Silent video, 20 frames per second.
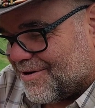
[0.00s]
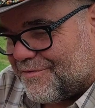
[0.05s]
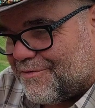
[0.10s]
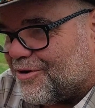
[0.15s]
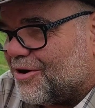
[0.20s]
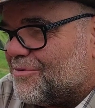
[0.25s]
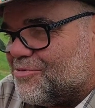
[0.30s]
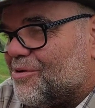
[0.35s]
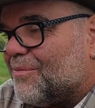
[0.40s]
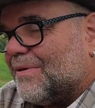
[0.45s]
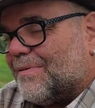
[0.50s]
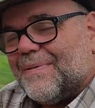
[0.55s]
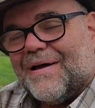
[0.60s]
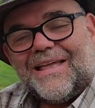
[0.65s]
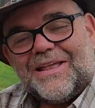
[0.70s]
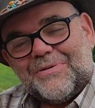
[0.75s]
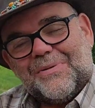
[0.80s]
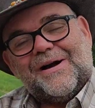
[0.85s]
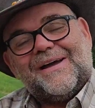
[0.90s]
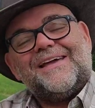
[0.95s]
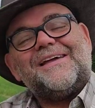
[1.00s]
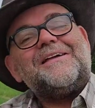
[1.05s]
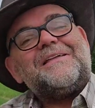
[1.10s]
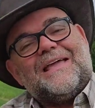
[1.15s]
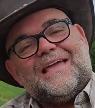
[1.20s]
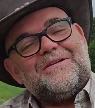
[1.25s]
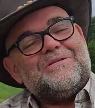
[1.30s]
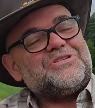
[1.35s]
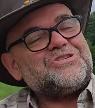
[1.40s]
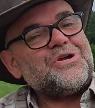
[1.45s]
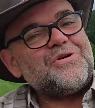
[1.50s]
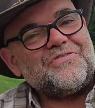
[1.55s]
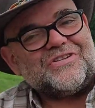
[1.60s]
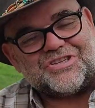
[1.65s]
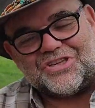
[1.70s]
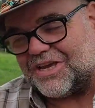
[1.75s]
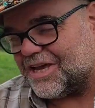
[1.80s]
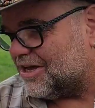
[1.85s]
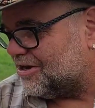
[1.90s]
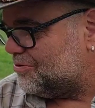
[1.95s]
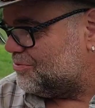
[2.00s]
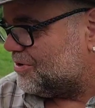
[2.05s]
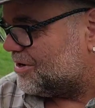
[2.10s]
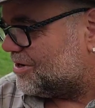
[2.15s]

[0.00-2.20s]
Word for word: Quite fine, probably. But anyway, it's time for us to go.